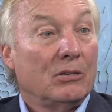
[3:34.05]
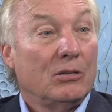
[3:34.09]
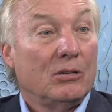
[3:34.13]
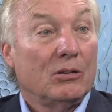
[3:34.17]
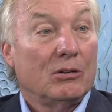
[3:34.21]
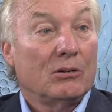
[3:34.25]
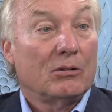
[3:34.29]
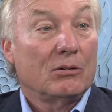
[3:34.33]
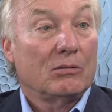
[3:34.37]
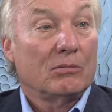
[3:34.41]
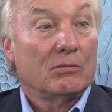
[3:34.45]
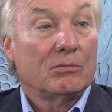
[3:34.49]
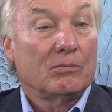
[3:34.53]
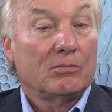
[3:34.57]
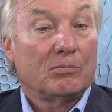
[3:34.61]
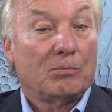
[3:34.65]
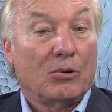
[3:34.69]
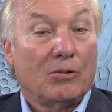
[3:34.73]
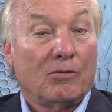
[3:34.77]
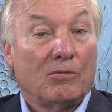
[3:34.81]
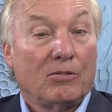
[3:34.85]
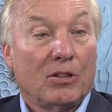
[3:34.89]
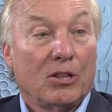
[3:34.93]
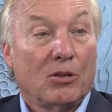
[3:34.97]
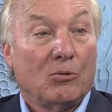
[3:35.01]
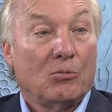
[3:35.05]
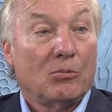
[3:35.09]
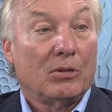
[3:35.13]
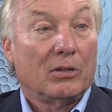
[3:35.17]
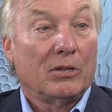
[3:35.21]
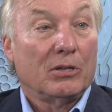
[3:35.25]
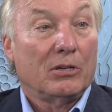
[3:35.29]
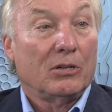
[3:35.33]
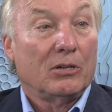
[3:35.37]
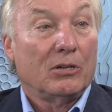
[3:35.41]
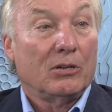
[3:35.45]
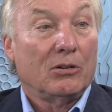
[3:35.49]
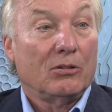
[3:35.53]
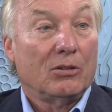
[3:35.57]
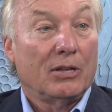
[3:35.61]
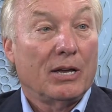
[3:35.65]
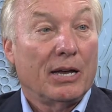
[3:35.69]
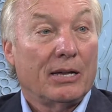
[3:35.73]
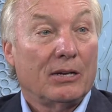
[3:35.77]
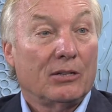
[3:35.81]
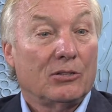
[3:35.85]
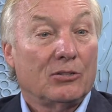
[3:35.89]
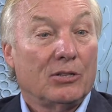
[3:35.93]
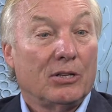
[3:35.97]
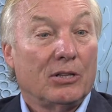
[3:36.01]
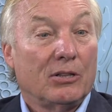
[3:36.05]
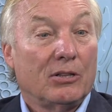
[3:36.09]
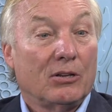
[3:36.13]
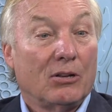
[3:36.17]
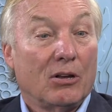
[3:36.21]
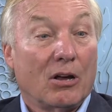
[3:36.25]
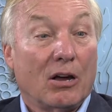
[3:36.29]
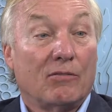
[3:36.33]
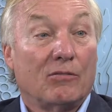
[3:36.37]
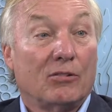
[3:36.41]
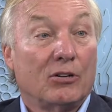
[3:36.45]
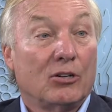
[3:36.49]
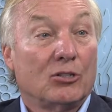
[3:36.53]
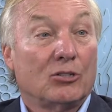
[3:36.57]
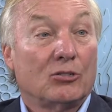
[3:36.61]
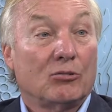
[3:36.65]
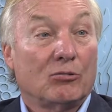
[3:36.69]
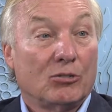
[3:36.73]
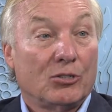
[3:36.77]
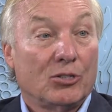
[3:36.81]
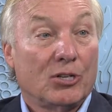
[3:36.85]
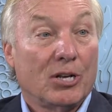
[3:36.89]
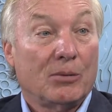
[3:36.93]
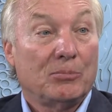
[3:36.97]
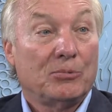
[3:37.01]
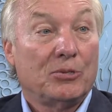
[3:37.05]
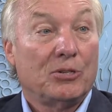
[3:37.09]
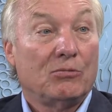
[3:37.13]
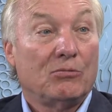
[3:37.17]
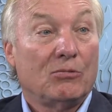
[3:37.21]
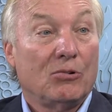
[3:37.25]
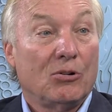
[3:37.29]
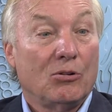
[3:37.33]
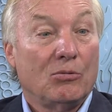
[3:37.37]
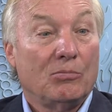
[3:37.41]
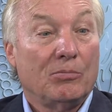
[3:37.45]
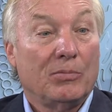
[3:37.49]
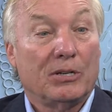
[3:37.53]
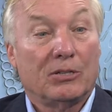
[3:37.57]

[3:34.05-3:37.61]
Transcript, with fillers: You're perfectly willing to do that. It's in the governor's reception room.